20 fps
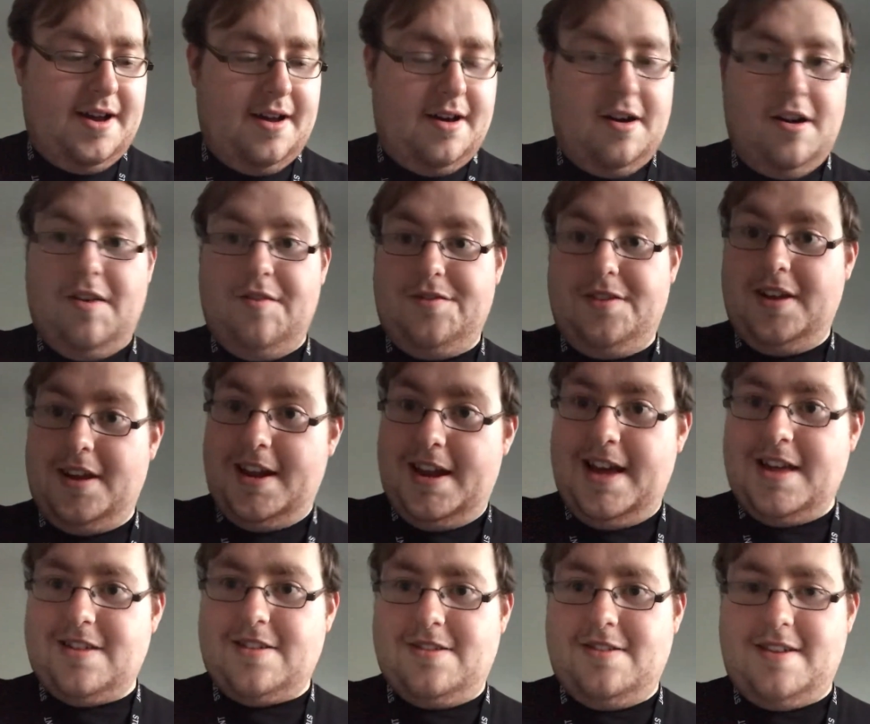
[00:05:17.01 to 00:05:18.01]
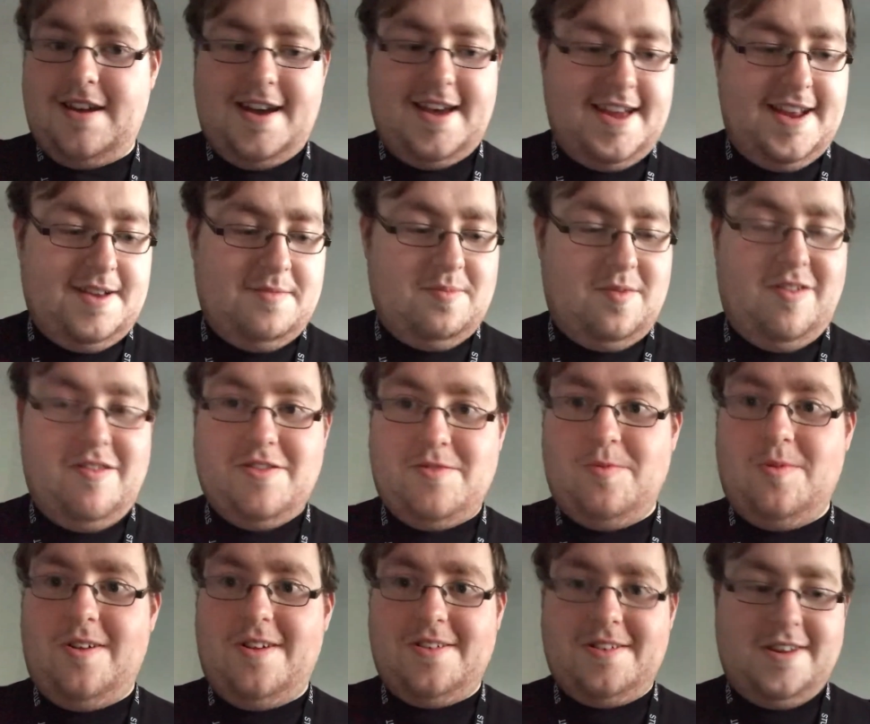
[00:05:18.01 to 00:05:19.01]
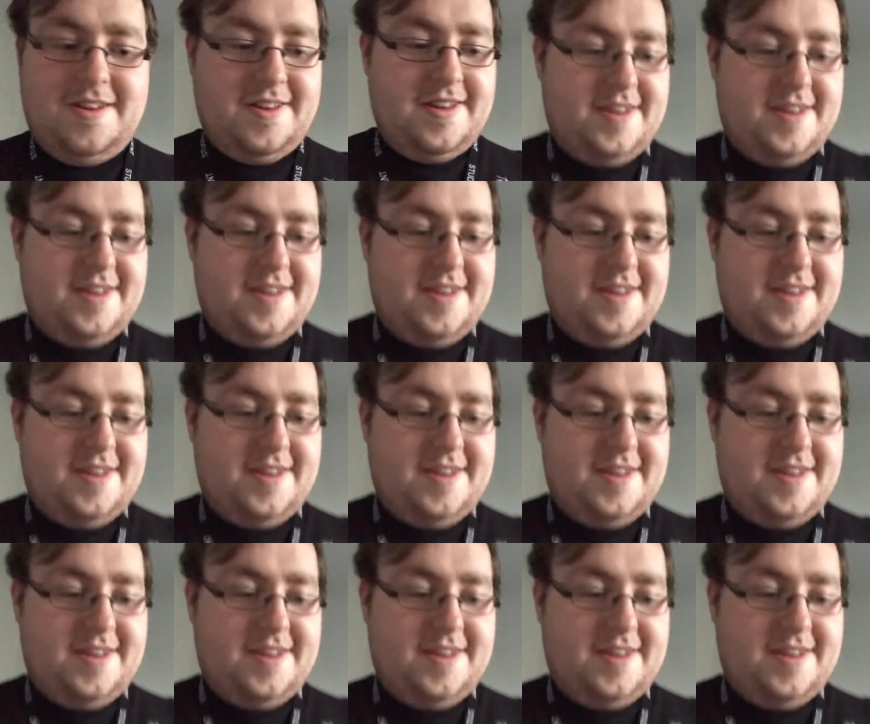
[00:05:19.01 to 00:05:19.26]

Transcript: after the election day, the boys won.